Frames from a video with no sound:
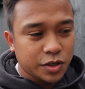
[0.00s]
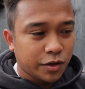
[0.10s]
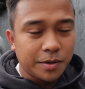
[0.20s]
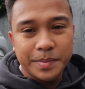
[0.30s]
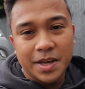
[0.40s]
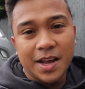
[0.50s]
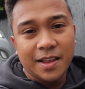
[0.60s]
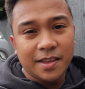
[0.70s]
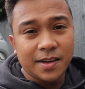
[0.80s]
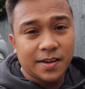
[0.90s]
shouldn't be
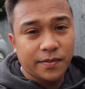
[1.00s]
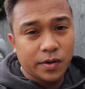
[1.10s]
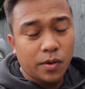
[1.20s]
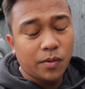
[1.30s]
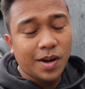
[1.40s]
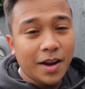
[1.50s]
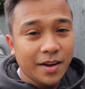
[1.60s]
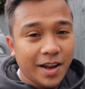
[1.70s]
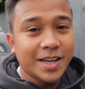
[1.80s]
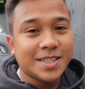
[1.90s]
anything difficult
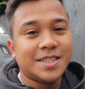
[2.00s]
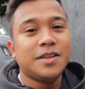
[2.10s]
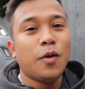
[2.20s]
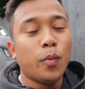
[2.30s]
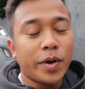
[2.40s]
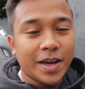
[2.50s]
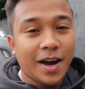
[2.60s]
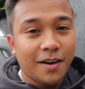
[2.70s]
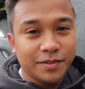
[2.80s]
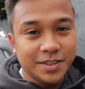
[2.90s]
unless we
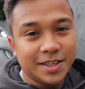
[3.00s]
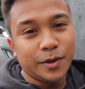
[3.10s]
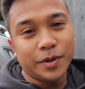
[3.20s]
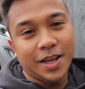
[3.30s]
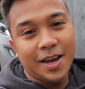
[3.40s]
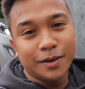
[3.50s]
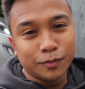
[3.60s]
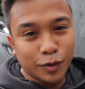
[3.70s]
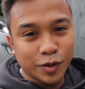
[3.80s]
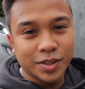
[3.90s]
have to deal with a
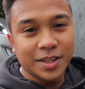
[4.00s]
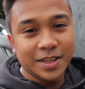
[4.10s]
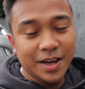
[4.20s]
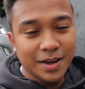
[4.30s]
rusty